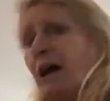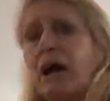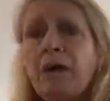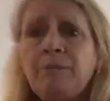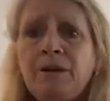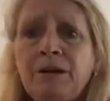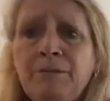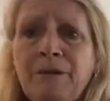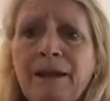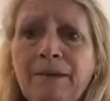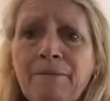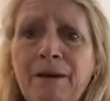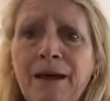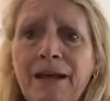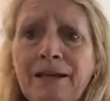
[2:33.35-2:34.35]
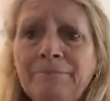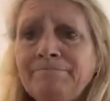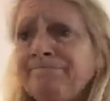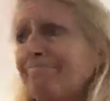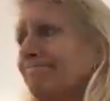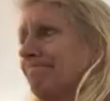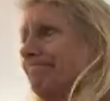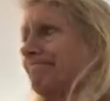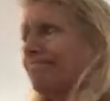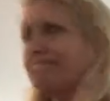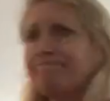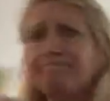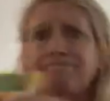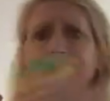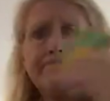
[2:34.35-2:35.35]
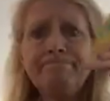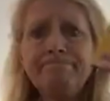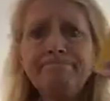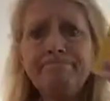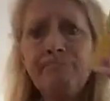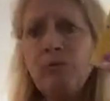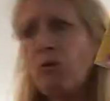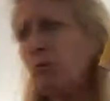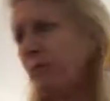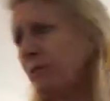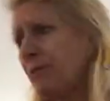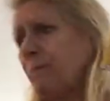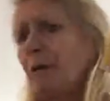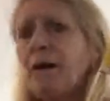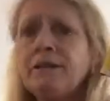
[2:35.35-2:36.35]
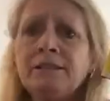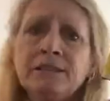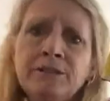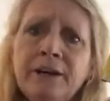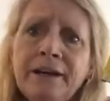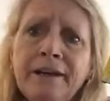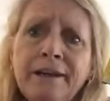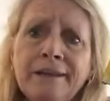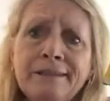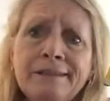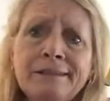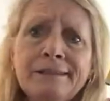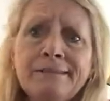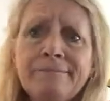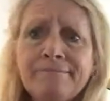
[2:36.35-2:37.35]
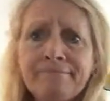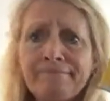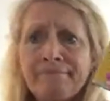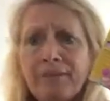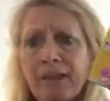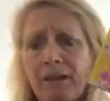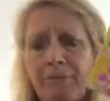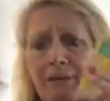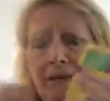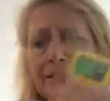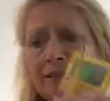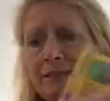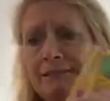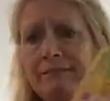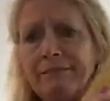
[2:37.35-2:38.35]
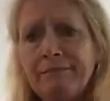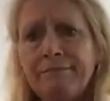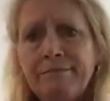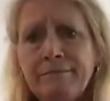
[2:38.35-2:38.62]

I'm going to make mine with a box of crayons, a pencil,